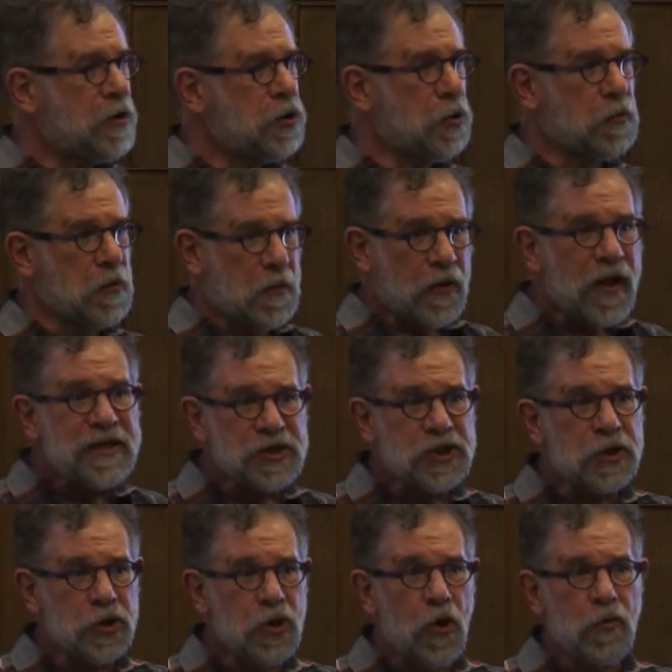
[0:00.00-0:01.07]
You'll replace
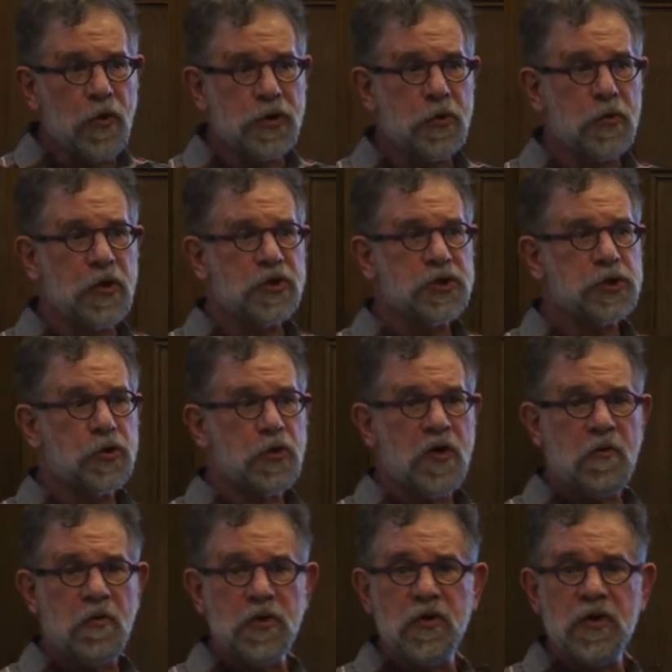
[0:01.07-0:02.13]
it, though, with the real
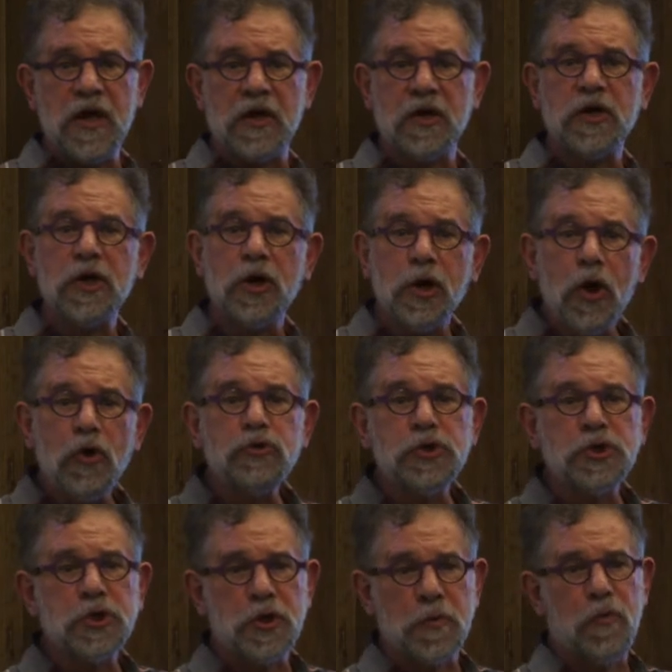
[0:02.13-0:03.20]
story when you get
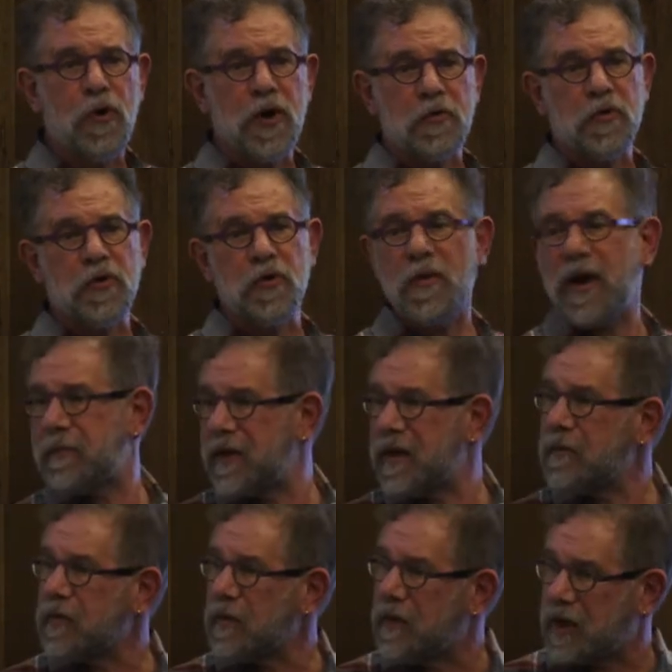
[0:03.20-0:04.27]
close to the point where you might
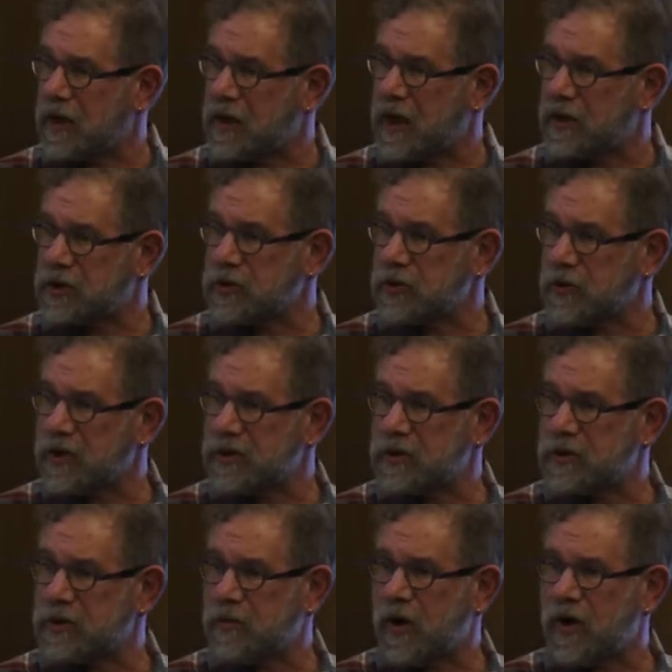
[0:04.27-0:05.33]
be implementing that story.
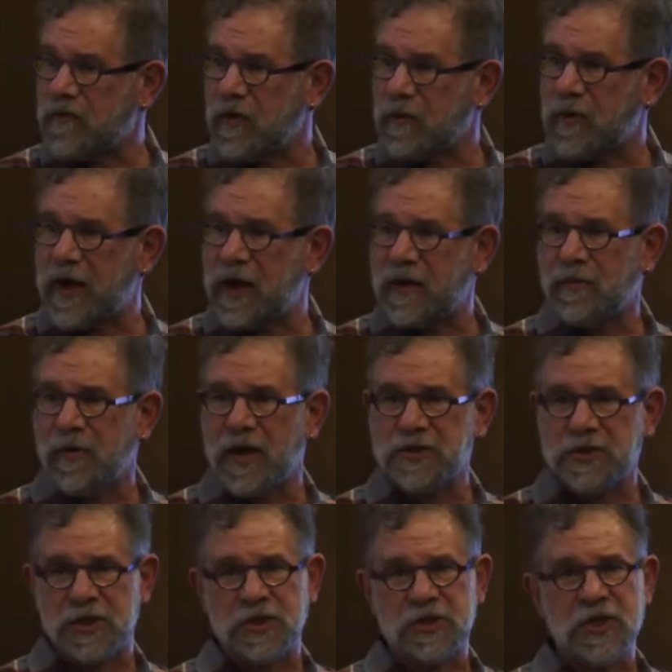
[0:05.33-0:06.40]
So as part of your planning
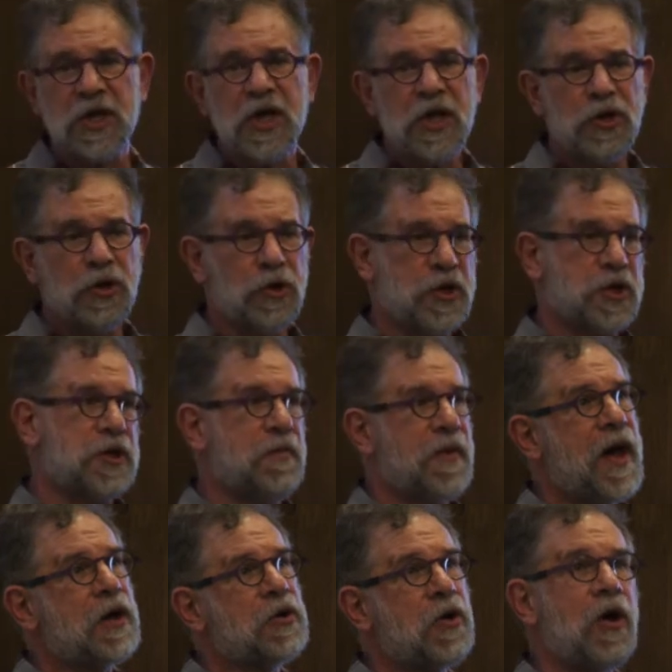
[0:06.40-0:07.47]
process, you look at the
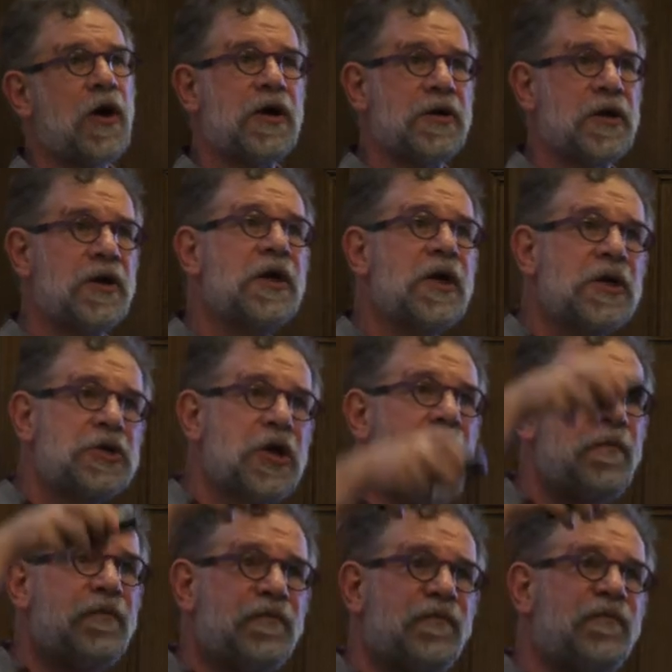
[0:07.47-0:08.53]
backlog and the
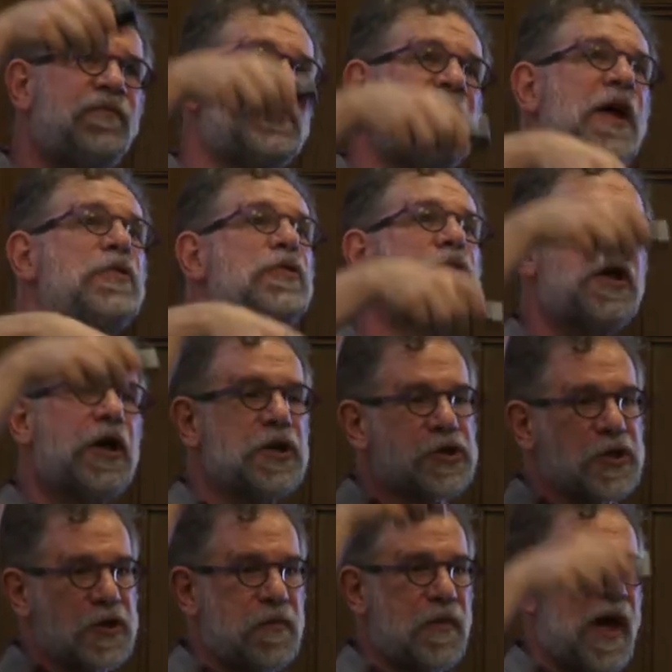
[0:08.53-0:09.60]
top 10
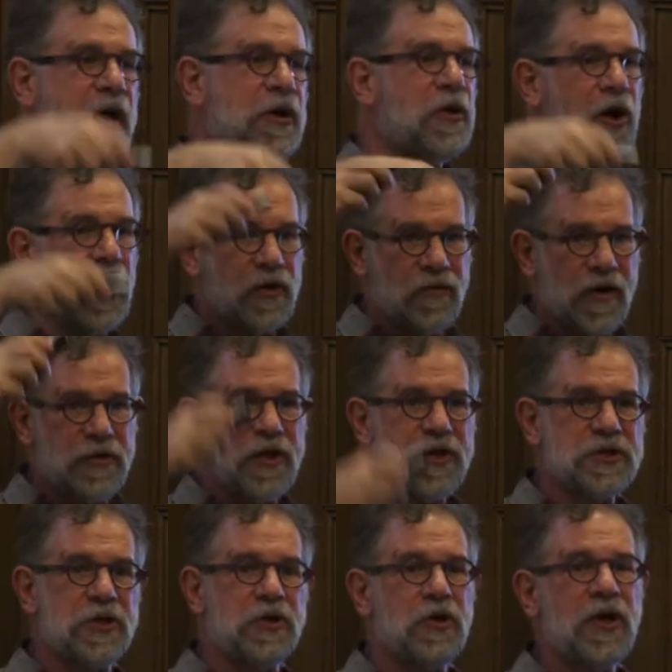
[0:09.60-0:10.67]
things on the backlog, right?
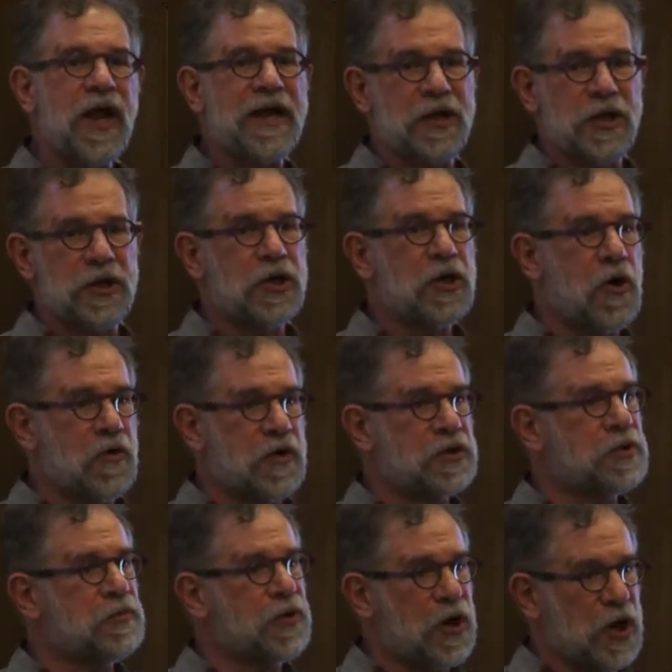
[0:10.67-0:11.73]
Things that are likely to go
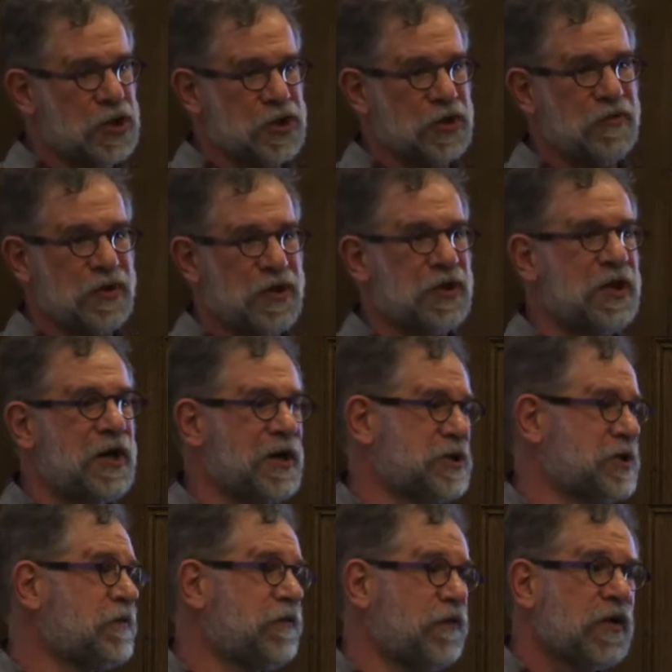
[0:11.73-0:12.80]
into production within the
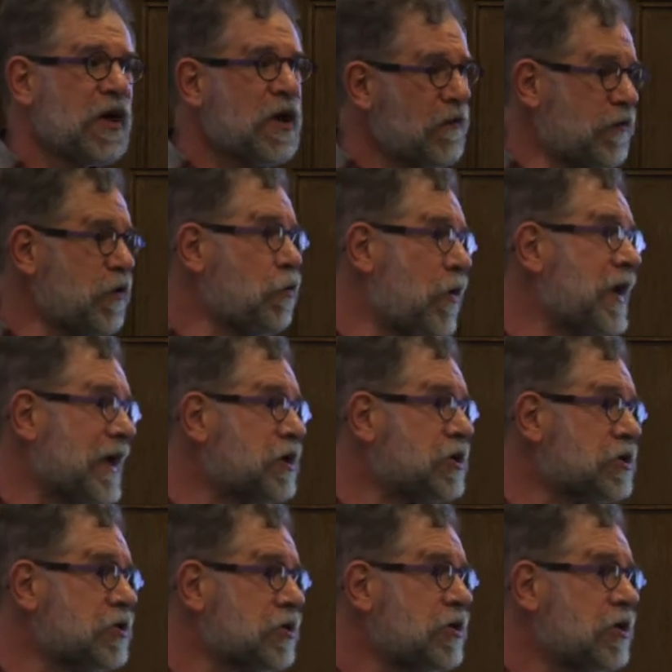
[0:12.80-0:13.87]
next few weeks.